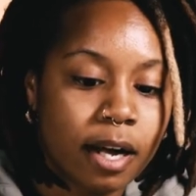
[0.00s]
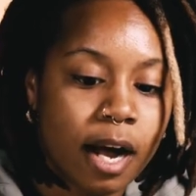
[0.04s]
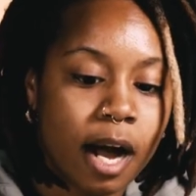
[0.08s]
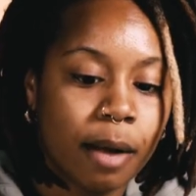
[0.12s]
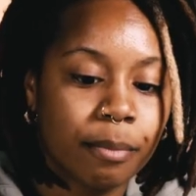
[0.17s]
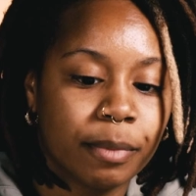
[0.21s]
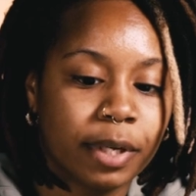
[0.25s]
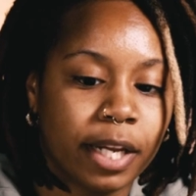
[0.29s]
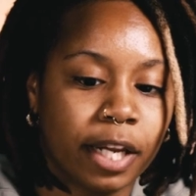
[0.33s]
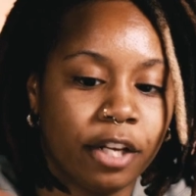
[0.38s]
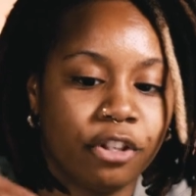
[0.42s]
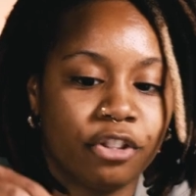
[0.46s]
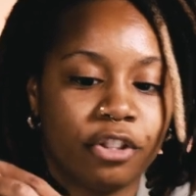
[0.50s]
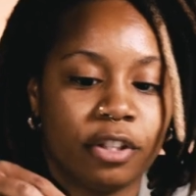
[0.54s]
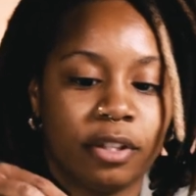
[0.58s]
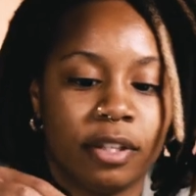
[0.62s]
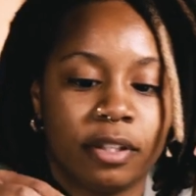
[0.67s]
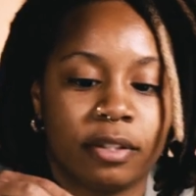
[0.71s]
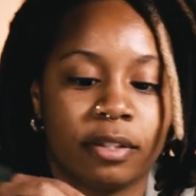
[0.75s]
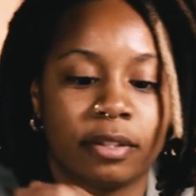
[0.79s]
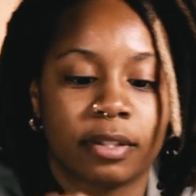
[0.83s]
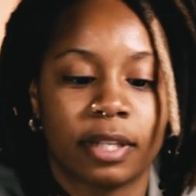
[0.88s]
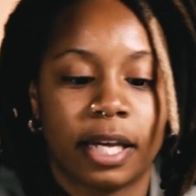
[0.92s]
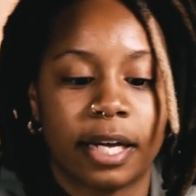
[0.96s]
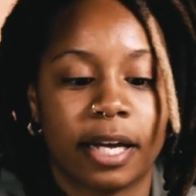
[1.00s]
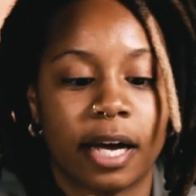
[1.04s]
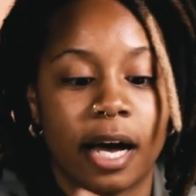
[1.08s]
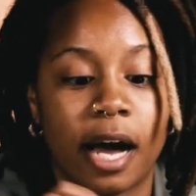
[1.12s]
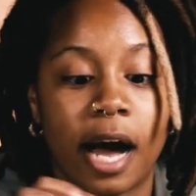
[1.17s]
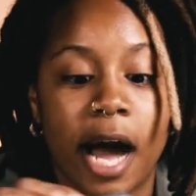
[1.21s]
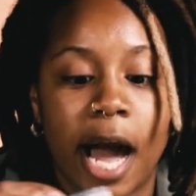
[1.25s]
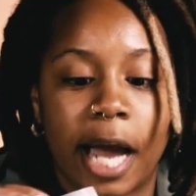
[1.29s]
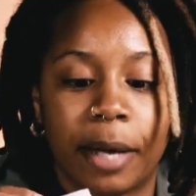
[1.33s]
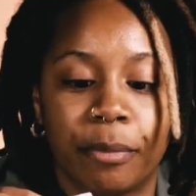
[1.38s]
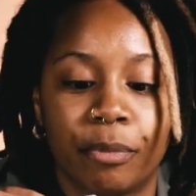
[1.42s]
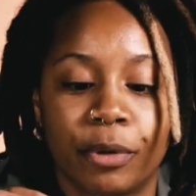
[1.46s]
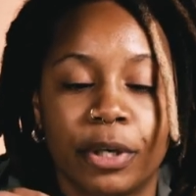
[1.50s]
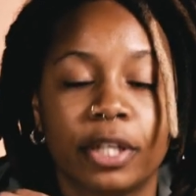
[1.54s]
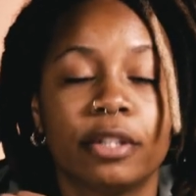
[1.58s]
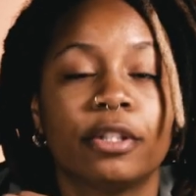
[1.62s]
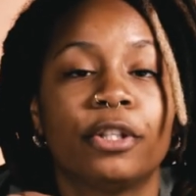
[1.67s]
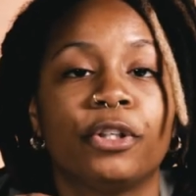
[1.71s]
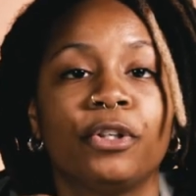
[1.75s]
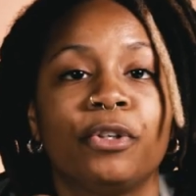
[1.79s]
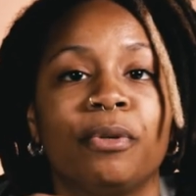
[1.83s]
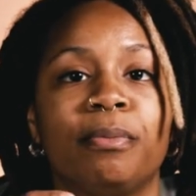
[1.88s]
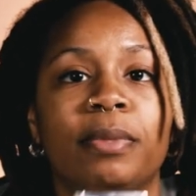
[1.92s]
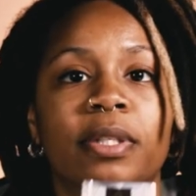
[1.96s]
combination. This is like a hybrid
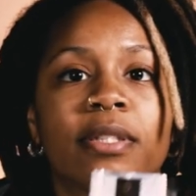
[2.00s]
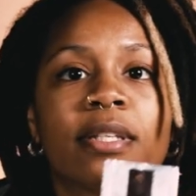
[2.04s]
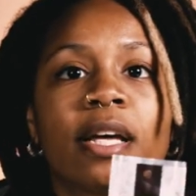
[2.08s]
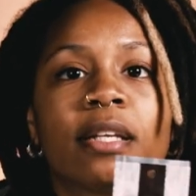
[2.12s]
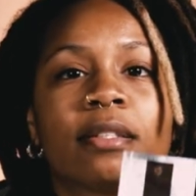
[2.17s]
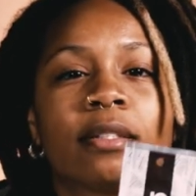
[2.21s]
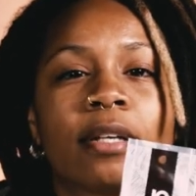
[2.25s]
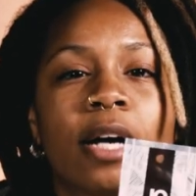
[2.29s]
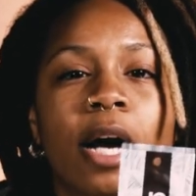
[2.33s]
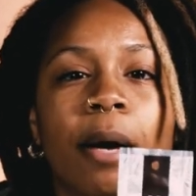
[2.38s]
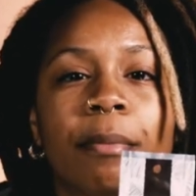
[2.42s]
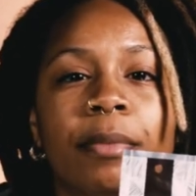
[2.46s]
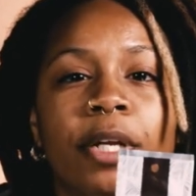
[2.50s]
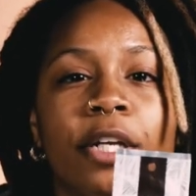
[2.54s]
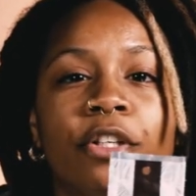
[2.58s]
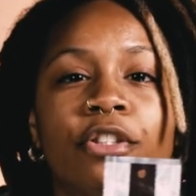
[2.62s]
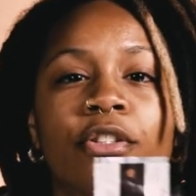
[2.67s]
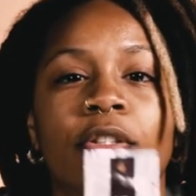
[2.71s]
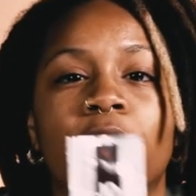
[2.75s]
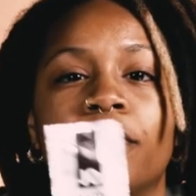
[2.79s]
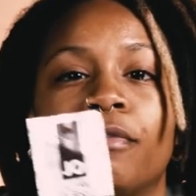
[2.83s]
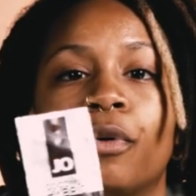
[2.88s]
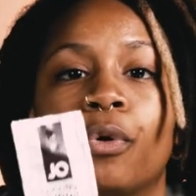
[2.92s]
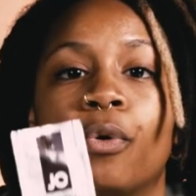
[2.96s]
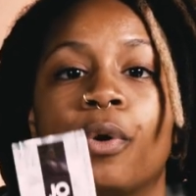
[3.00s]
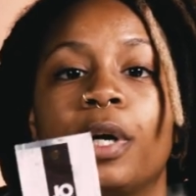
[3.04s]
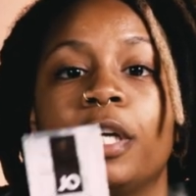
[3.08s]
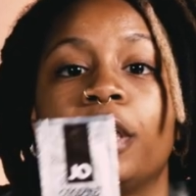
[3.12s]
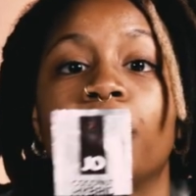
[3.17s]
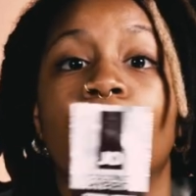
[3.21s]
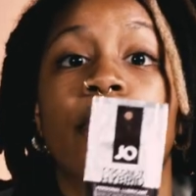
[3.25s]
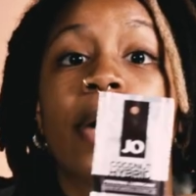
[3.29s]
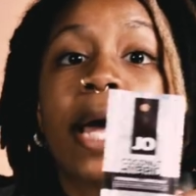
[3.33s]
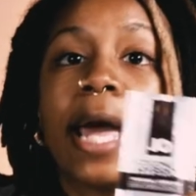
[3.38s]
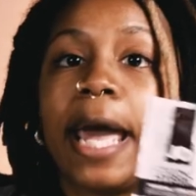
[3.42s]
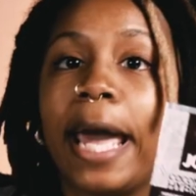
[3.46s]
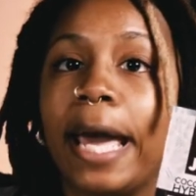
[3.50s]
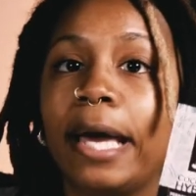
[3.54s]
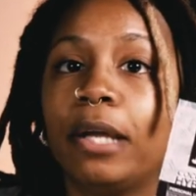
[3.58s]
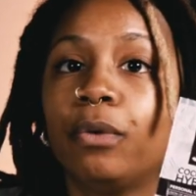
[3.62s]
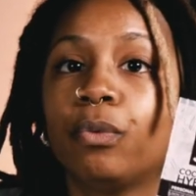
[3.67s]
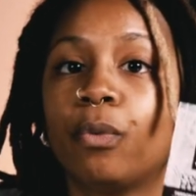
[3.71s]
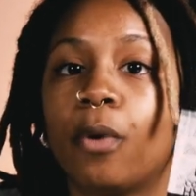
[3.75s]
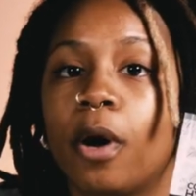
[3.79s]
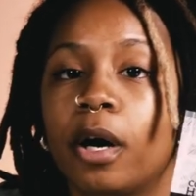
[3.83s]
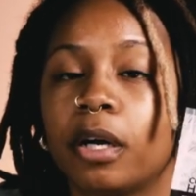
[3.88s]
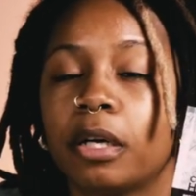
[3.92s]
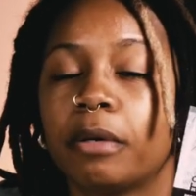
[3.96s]
lube. This has a combination of oil
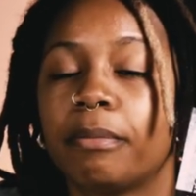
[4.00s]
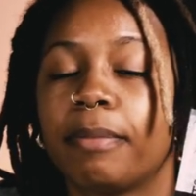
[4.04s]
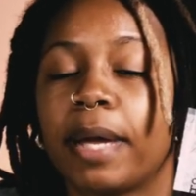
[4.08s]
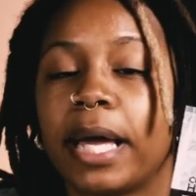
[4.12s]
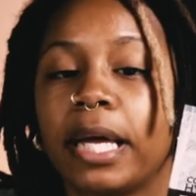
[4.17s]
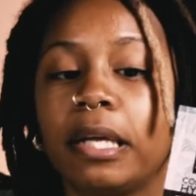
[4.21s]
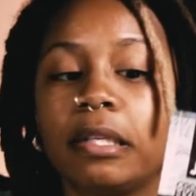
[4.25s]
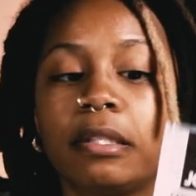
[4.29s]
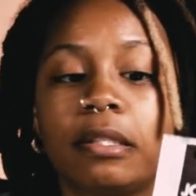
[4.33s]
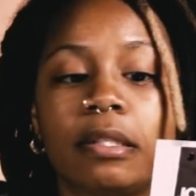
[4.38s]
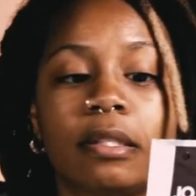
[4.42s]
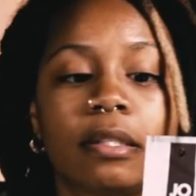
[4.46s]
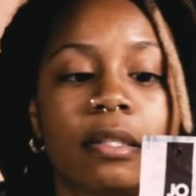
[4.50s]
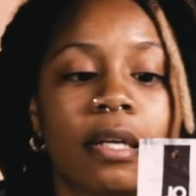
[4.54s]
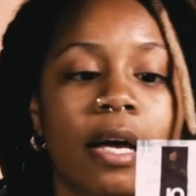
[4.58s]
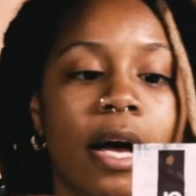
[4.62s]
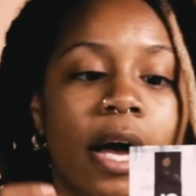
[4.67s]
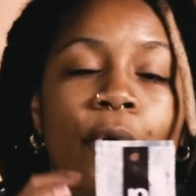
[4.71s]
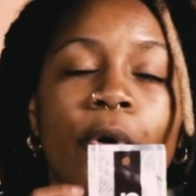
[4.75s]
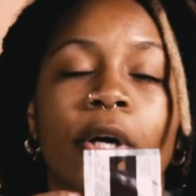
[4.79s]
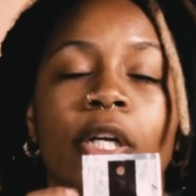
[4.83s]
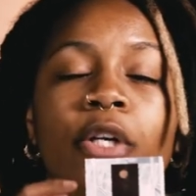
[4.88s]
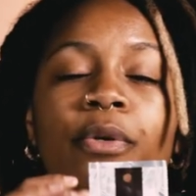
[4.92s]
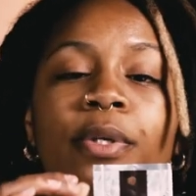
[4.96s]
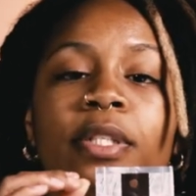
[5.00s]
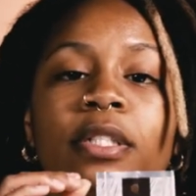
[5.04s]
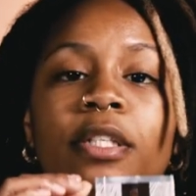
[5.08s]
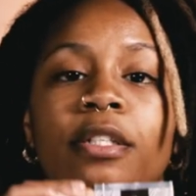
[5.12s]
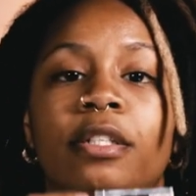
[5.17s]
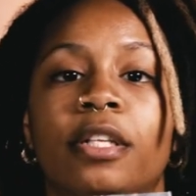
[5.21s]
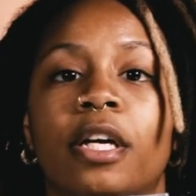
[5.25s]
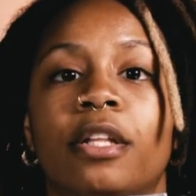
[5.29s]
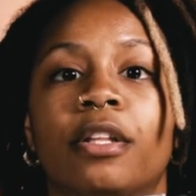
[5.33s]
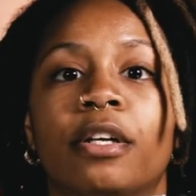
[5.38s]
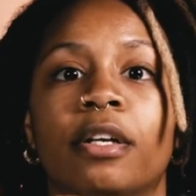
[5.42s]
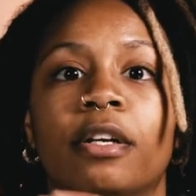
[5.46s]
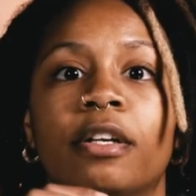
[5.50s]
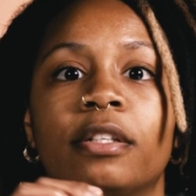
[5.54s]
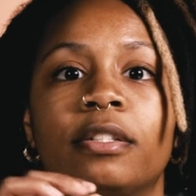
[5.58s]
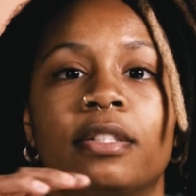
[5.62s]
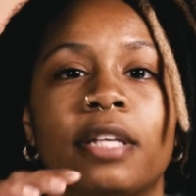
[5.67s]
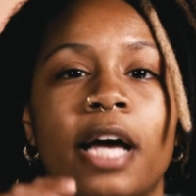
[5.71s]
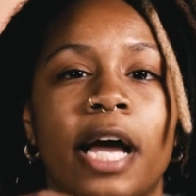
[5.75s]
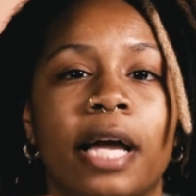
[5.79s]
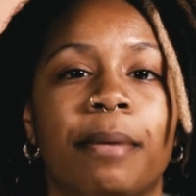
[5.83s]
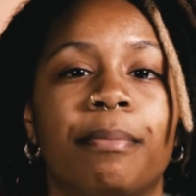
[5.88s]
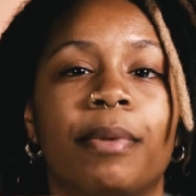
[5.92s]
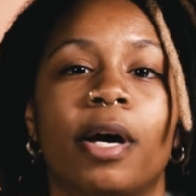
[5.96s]
and water-based. Oil is another
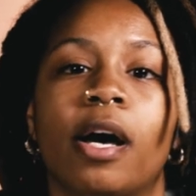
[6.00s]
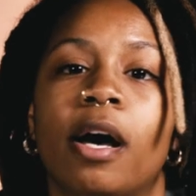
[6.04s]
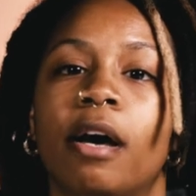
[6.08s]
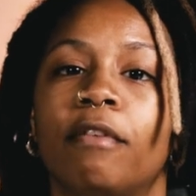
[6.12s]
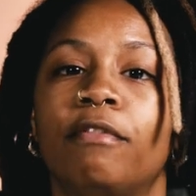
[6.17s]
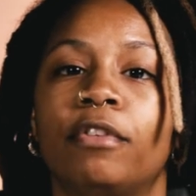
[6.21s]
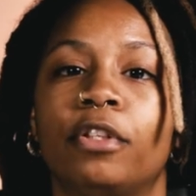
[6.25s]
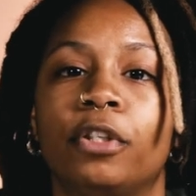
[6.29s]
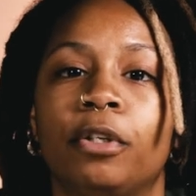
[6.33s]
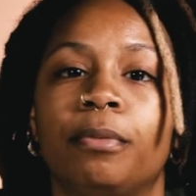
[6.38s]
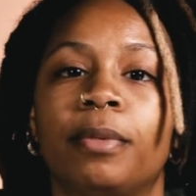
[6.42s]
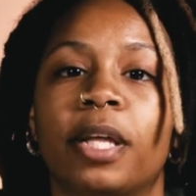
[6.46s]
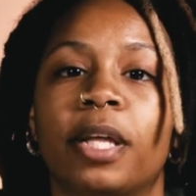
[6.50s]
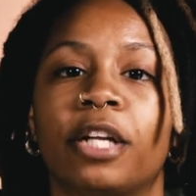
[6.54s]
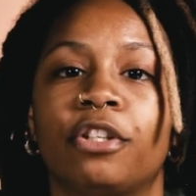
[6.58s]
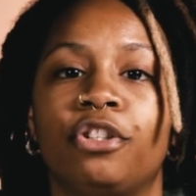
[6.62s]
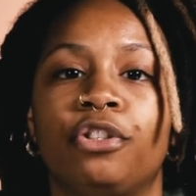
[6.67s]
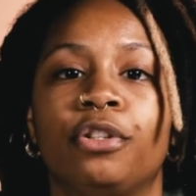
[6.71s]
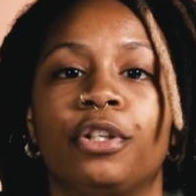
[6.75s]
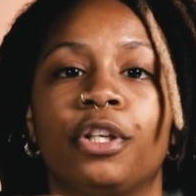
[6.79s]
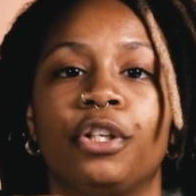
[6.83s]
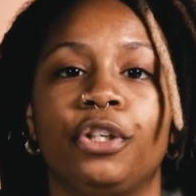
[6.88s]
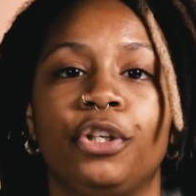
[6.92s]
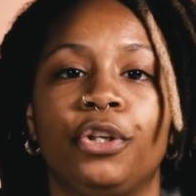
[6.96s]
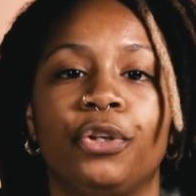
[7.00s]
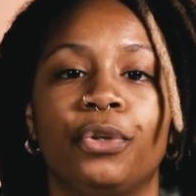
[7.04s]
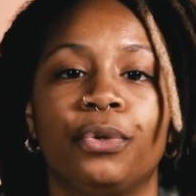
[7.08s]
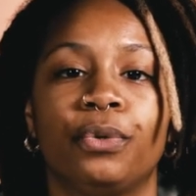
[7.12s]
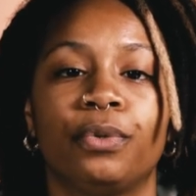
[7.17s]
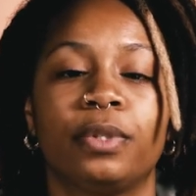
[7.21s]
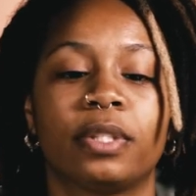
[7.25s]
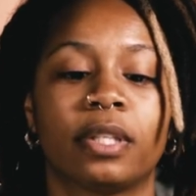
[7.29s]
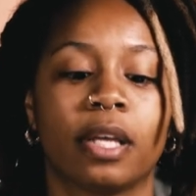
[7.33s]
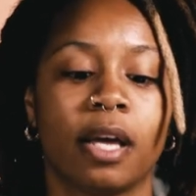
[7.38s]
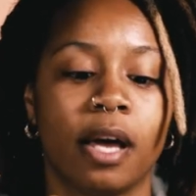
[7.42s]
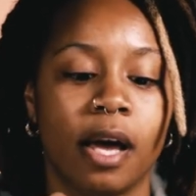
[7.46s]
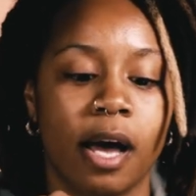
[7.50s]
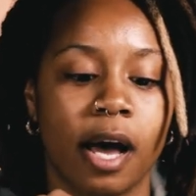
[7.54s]
type of lube that you can use.